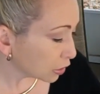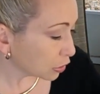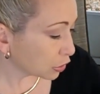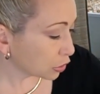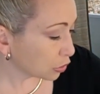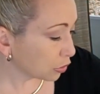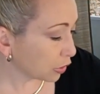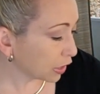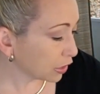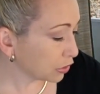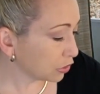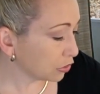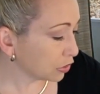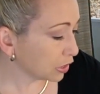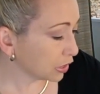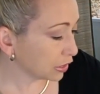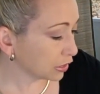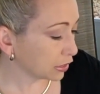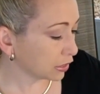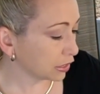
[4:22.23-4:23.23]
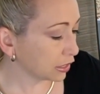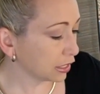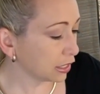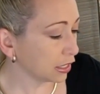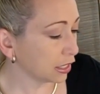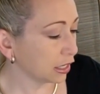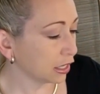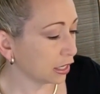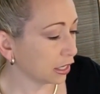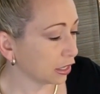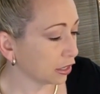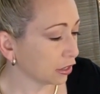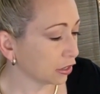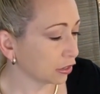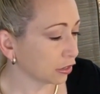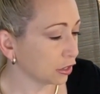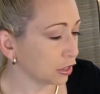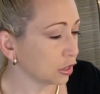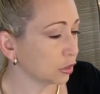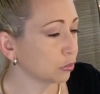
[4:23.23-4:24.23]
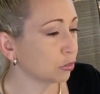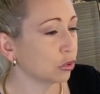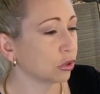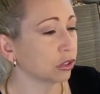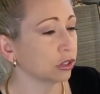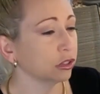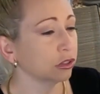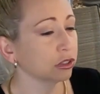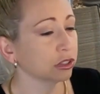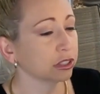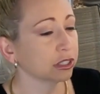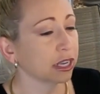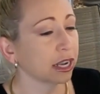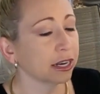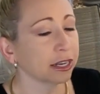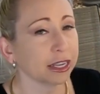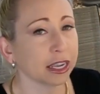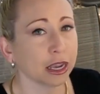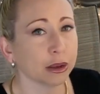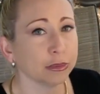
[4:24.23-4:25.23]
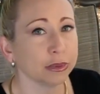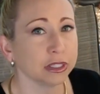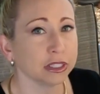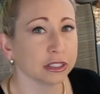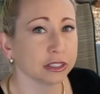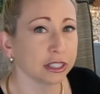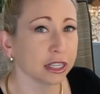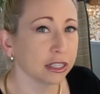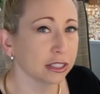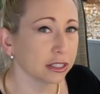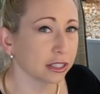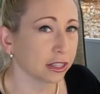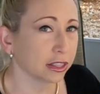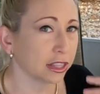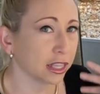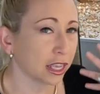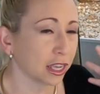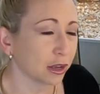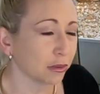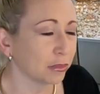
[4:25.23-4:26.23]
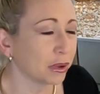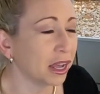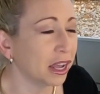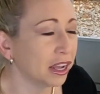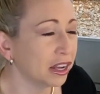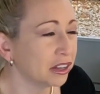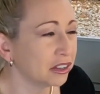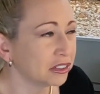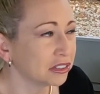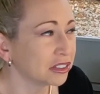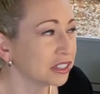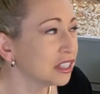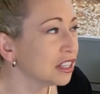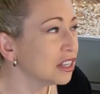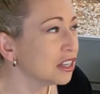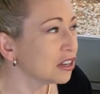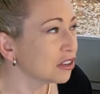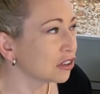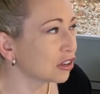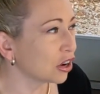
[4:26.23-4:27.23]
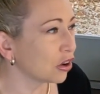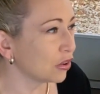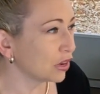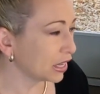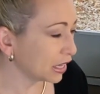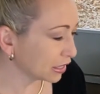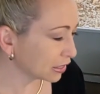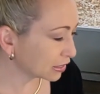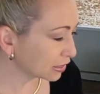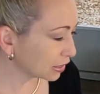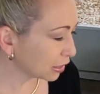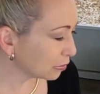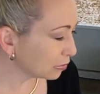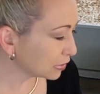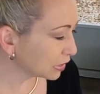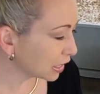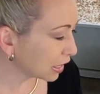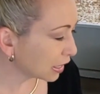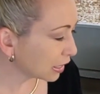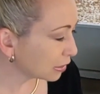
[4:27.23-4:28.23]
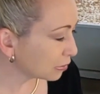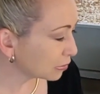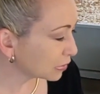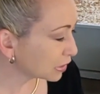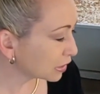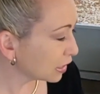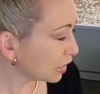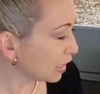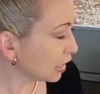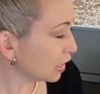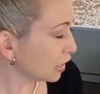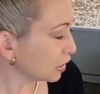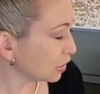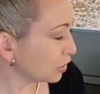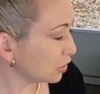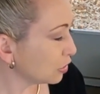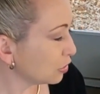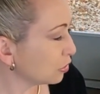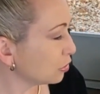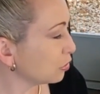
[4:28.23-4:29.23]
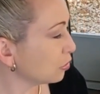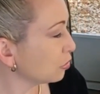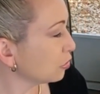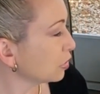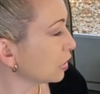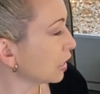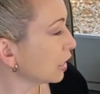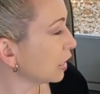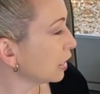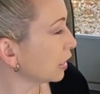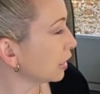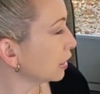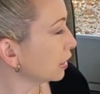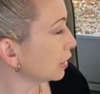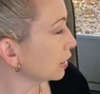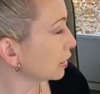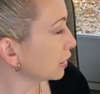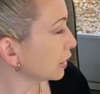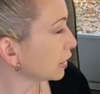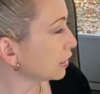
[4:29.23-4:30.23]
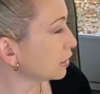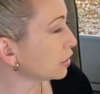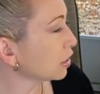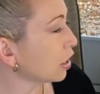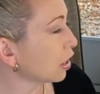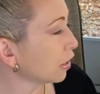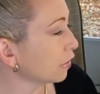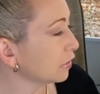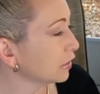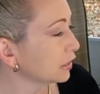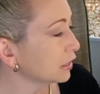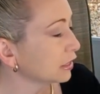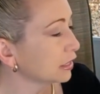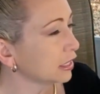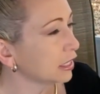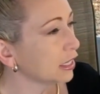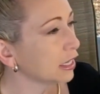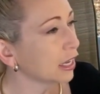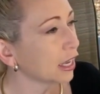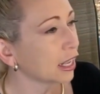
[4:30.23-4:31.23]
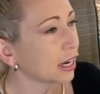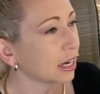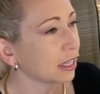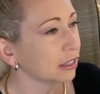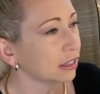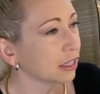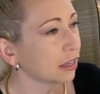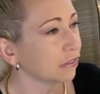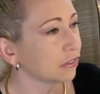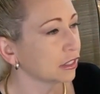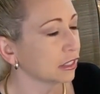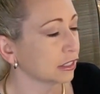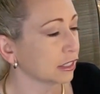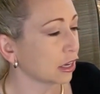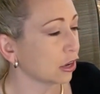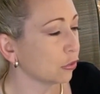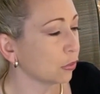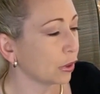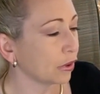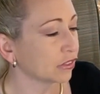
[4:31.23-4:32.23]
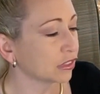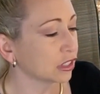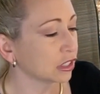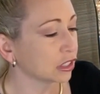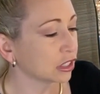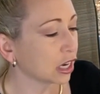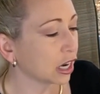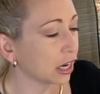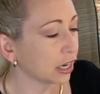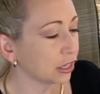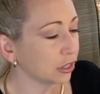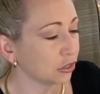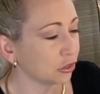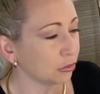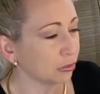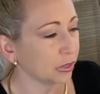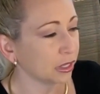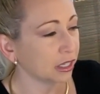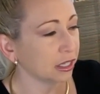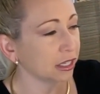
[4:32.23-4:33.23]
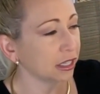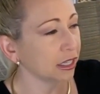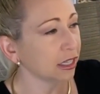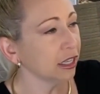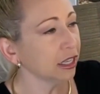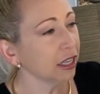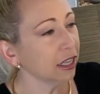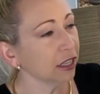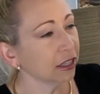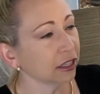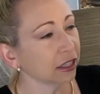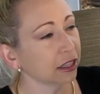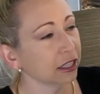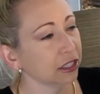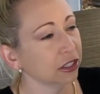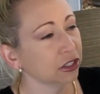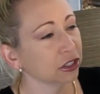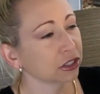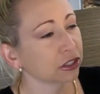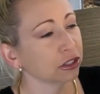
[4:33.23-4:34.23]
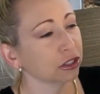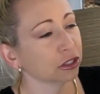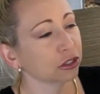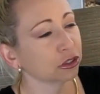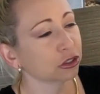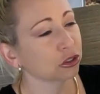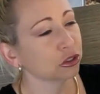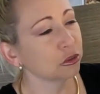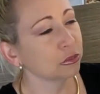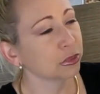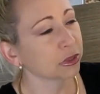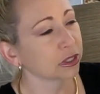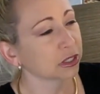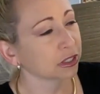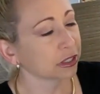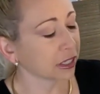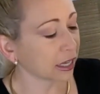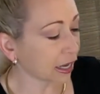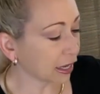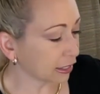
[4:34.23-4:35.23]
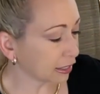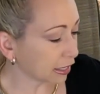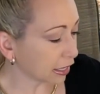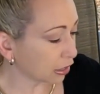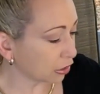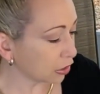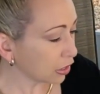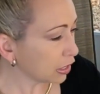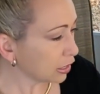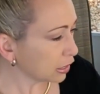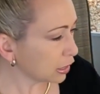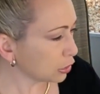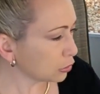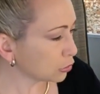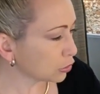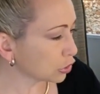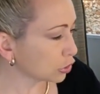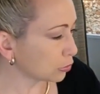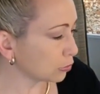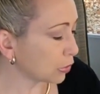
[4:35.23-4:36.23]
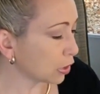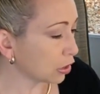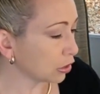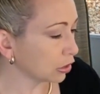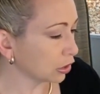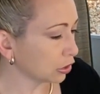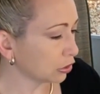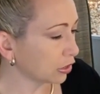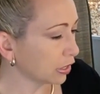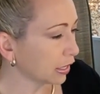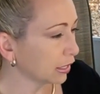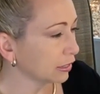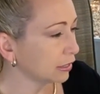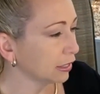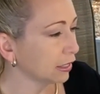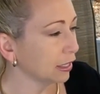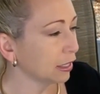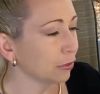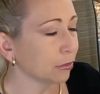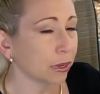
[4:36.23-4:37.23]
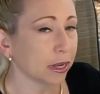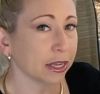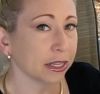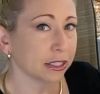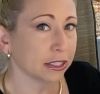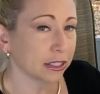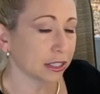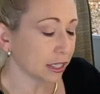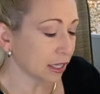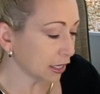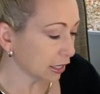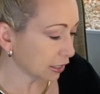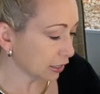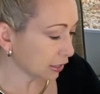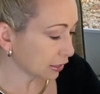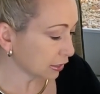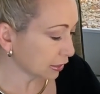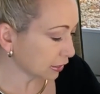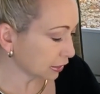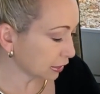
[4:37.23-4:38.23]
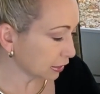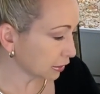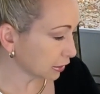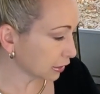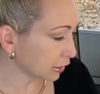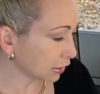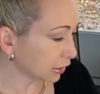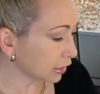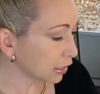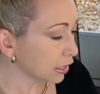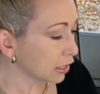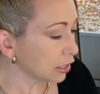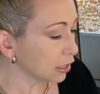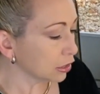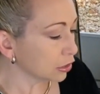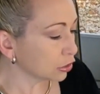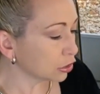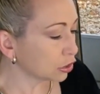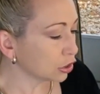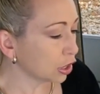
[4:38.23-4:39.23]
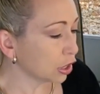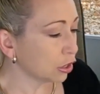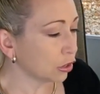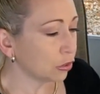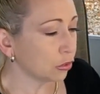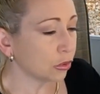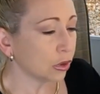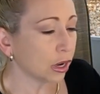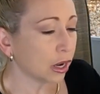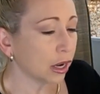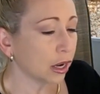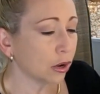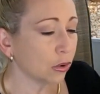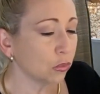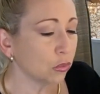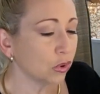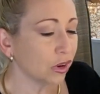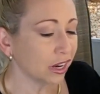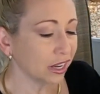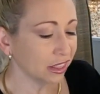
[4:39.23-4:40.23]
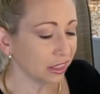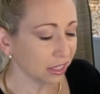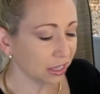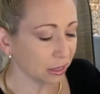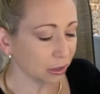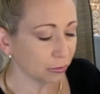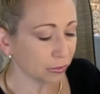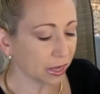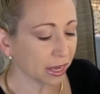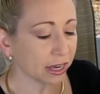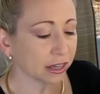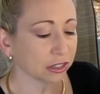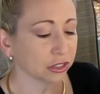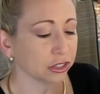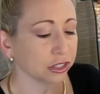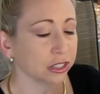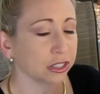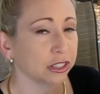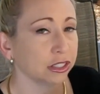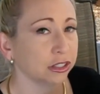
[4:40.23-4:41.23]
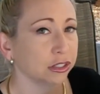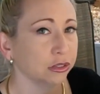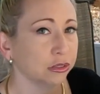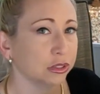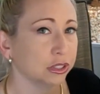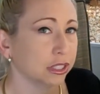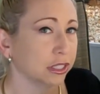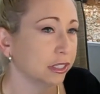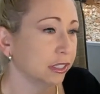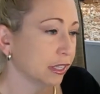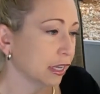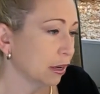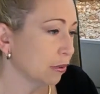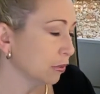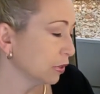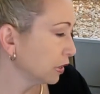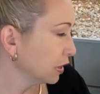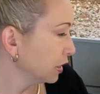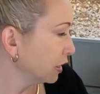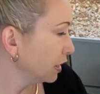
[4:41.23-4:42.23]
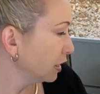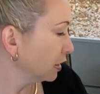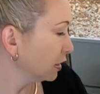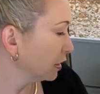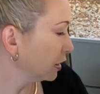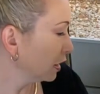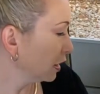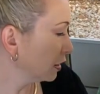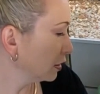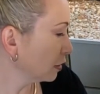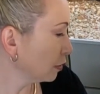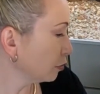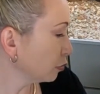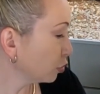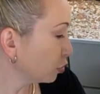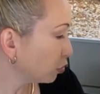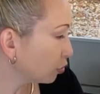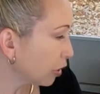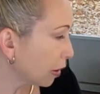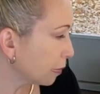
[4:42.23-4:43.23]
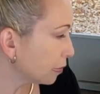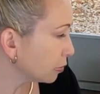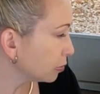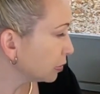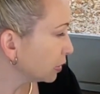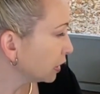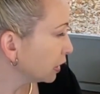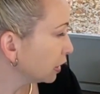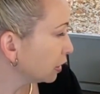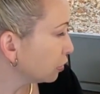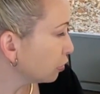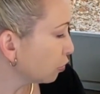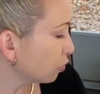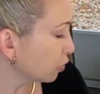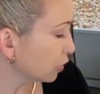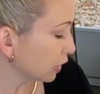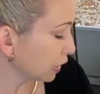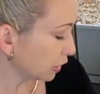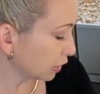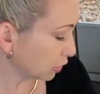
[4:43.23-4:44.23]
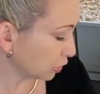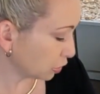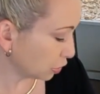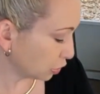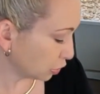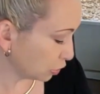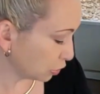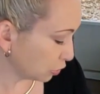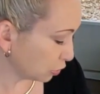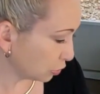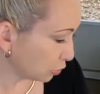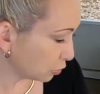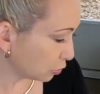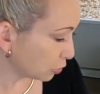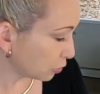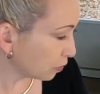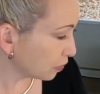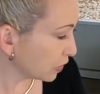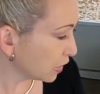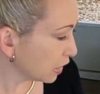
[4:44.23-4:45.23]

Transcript: So as you can see here, these poor little sad cabbages, that's the thing about growing, is sometimes you get to harvesting, and I left these out, and we have such high humidity that they just look super sad now. These were small little heads anyway. It's the end of season. So what I think I'm actually going to do today with these is I'm probably going to